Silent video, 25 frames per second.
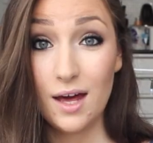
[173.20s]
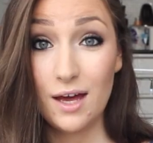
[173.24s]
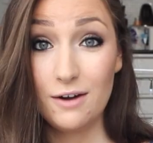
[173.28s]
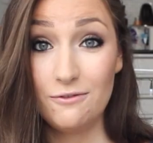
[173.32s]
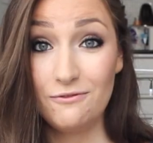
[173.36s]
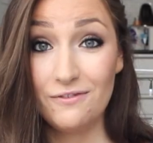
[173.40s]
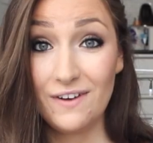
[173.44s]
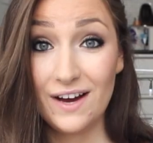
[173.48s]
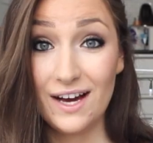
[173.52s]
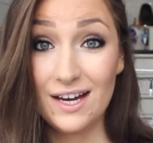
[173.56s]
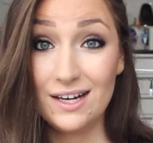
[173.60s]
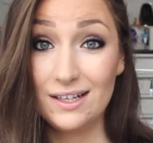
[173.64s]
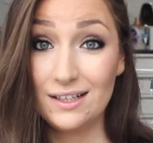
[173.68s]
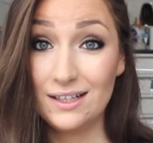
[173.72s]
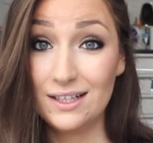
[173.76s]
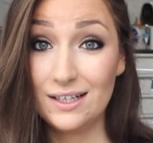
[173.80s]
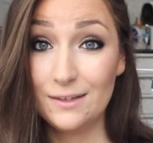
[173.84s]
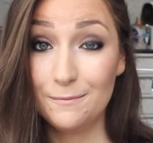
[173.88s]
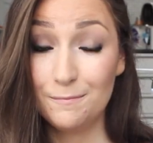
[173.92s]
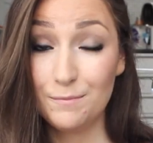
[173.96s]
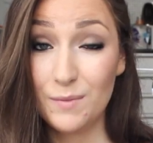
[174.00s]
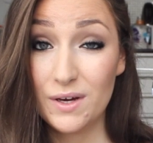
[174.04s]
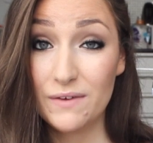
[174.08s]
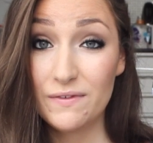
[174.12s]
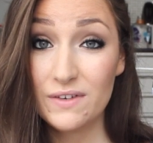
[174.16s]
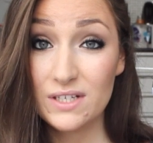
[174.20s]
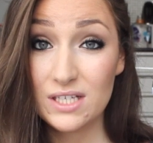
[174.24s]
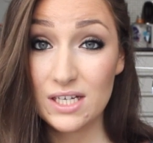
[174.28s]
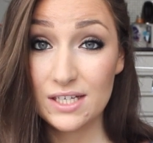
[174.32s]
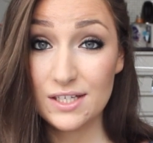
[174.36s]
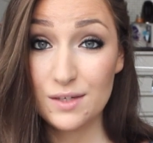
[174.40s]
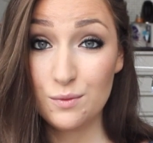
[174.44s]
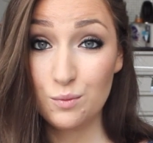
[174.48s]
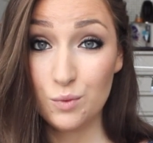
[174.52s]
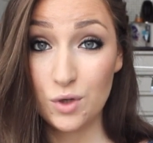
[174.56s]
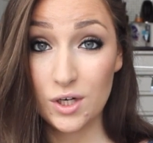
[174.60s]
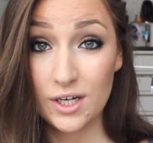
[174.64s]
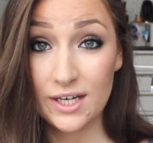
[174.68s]
And finally, if it
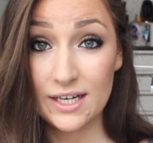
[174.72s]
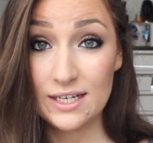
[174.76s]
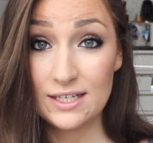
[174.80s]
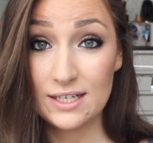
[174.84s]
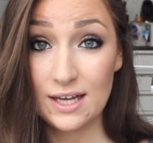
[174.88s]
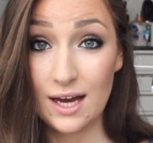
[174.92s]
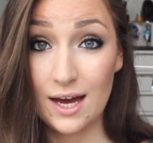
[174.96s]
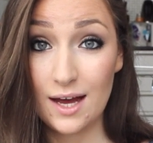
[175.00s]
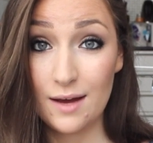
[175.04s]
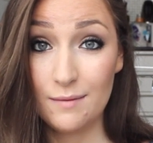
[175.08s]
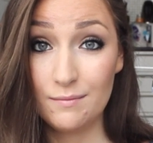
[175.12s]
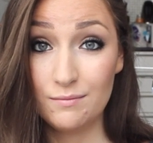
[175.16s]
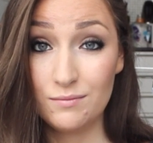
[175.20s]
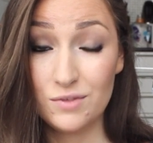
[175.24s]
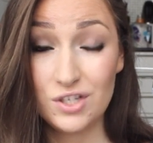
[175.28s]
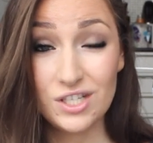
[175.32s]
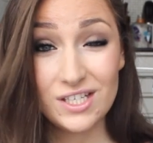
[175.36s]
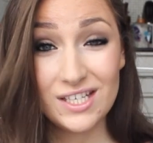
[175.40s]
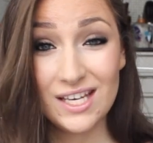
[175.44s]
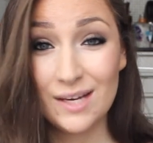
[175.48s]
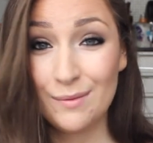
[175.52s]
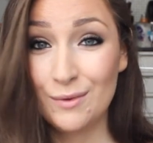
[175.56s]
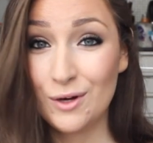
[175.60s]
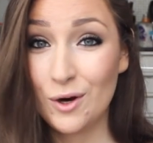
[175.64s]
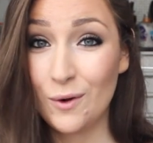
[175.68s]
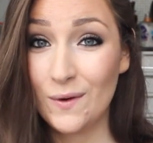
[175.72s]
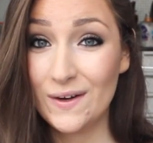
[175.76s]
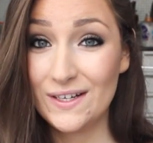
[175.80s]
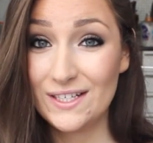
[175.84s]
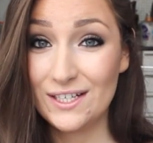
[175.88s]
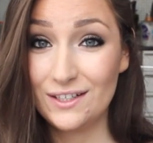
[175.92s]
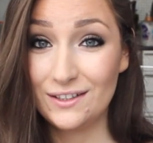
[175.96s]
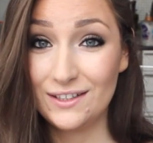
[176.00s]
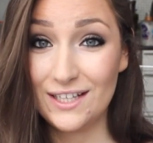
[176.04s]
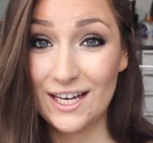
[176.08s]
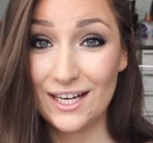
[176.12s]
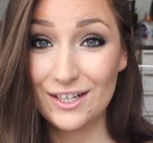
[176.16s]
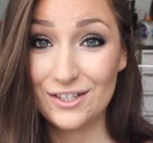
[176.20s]
doesn't work in time, just keep going
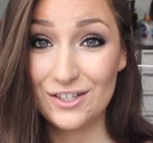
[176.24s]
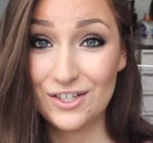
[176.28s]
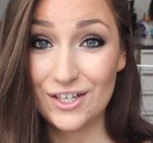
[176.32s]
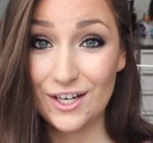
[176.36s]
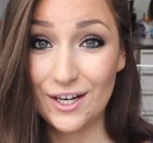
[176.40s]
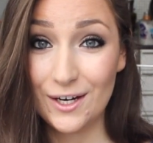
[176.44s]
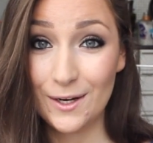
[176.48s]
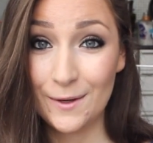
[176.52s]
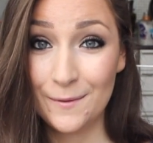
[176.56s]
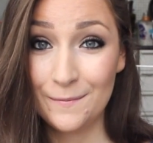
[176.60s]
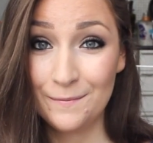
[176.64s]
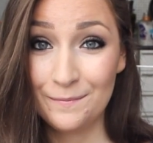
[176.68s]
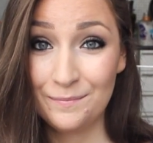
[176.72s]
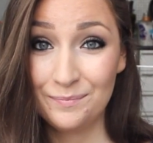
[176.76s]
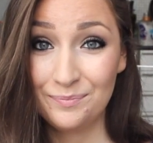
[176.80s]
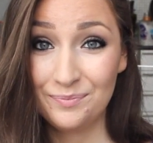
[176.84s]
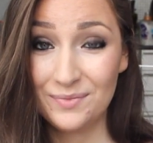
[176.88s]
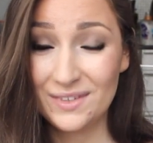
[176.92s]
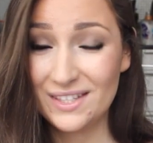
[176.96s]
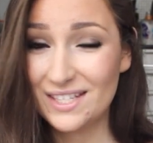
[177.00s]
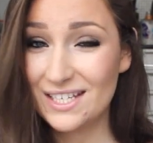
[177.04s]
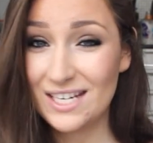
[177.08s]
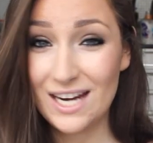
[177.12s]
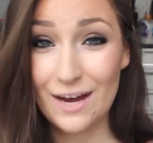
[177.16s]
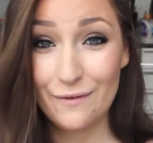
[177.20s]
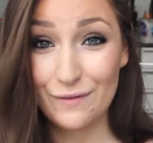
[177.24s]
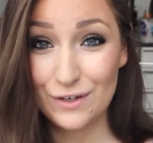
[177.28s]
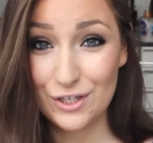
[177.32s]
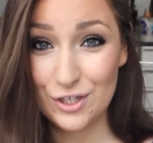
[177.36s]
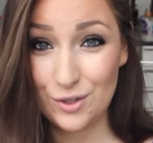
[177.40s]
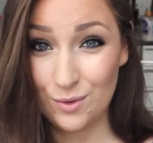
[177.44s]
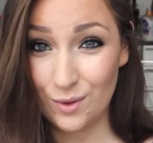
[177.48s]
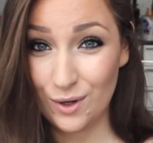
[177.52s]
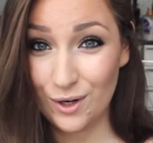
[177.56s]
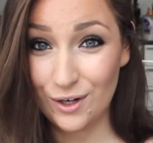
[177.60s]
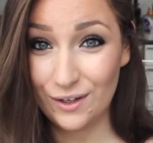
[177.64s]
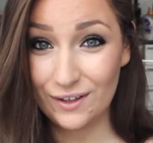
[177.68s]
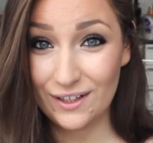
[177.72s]
till next year. It's never
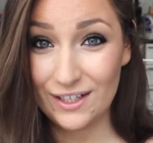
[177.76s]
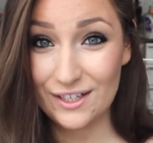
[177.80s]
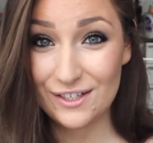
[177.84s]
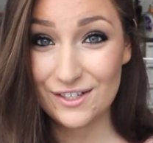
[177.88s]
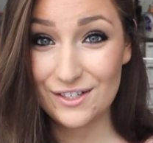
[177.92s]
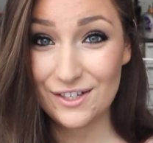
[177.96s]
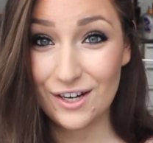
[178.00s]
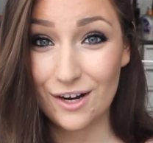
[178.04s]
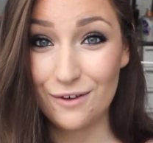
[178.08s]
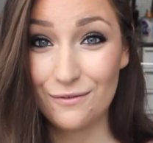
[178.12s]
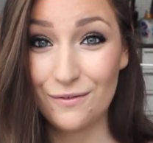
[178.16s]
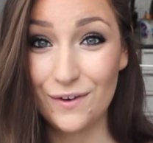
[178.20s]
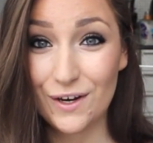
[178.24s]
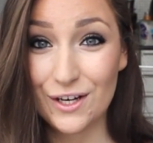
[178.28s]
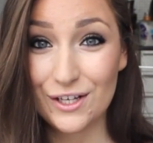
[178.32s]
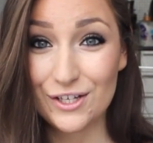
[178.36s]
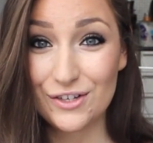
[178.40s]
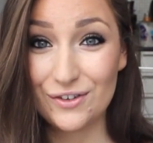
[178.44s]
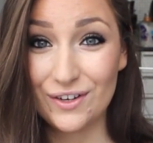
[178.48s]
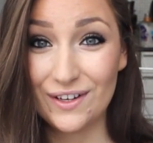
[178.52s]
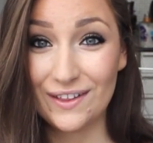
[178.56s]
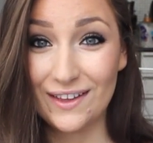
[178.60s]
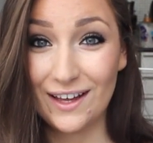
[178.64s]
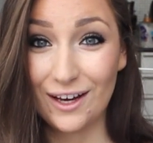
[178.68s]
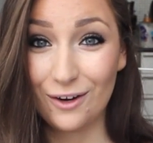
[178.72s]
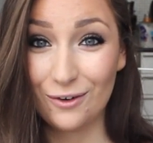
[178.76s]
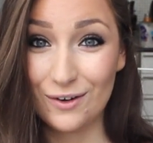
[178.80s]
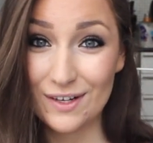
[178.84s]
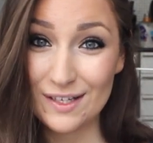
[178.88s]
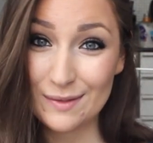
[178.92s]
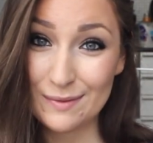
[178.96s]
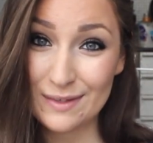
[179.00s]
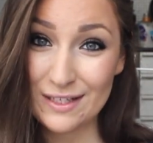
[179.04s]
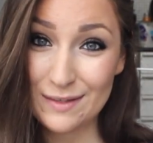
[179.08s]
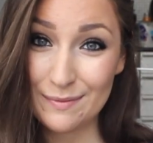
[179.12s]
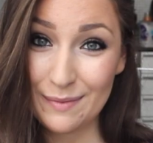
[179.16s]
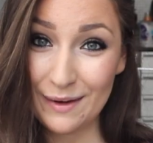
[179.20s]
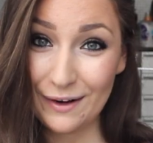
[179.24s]
too early to start fostering that
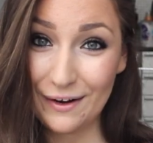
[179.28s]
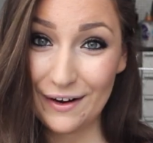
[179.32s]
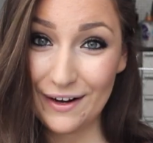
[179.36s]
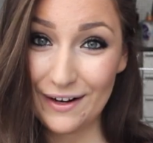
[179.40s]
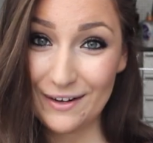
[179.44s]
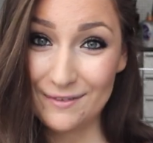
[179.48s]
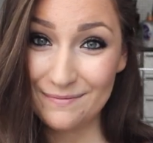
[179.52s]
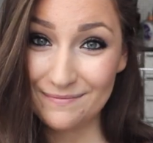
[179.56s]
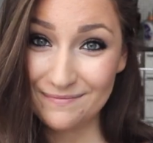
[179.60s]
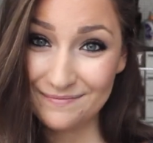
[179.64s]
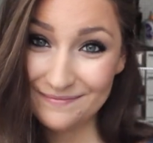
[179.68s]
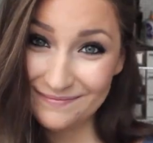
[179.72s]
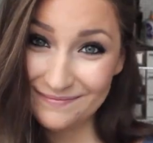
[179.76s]
Christmas spirit.